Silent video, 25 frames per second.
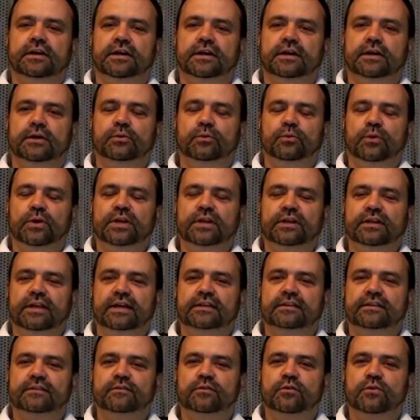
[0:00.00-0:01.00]
uh, one
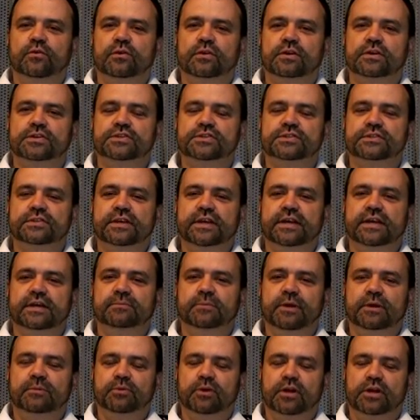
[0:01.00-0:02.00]
elective course
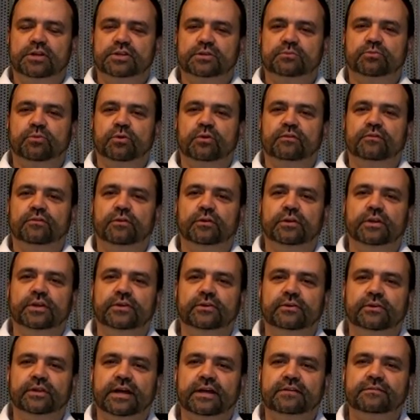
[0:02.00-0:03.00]
and my project
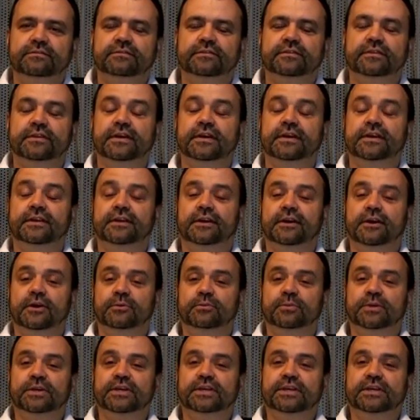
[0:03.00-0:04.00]
portfolio left.
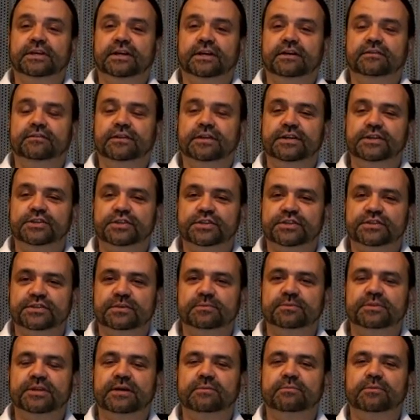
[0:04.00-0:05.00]
I'll be uh, finished in
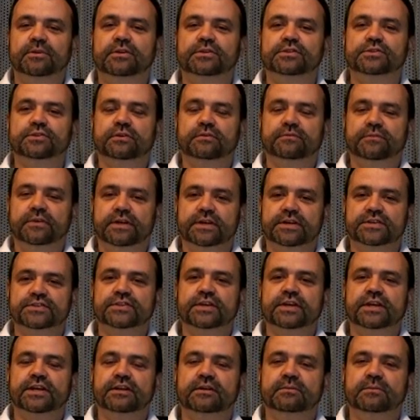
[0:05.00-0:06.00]
September, so I'm very
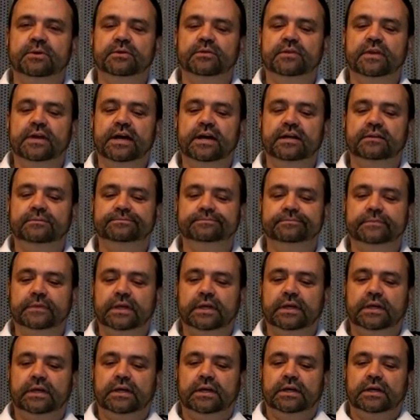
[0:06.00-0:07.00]
excited about that.
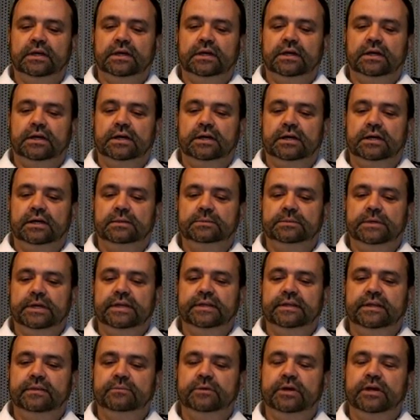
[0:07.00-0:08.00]
Um,
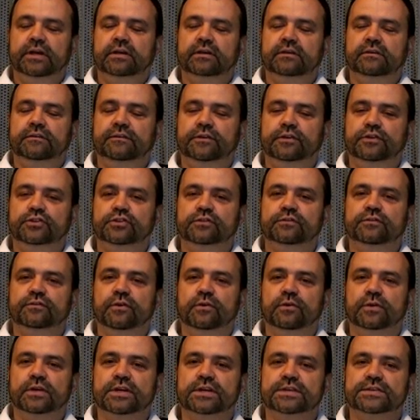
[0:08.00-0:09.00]
and then my future
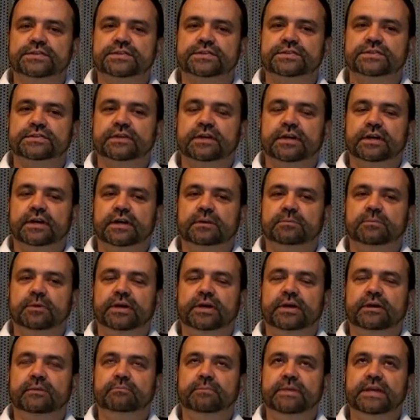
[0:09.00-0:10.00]
focus, uh,
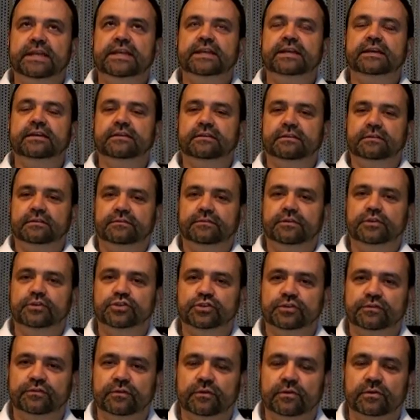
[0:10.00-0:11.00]
my immediate
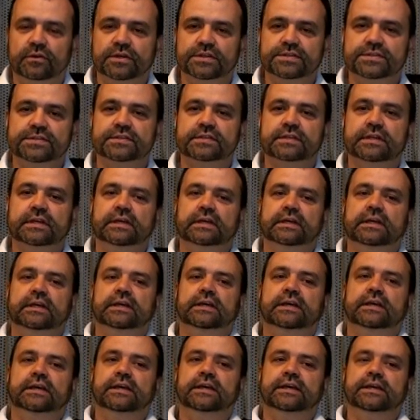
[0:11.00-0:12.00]
future focus,
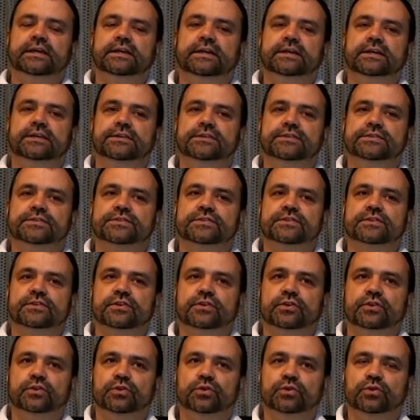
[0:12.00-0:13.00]
is
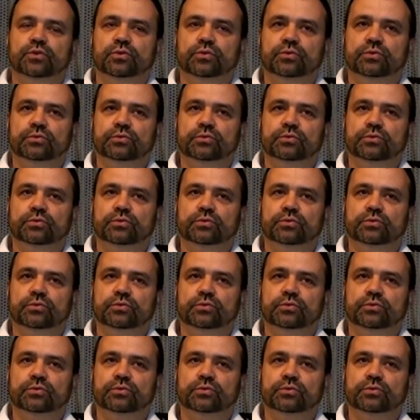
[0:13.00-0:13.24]
to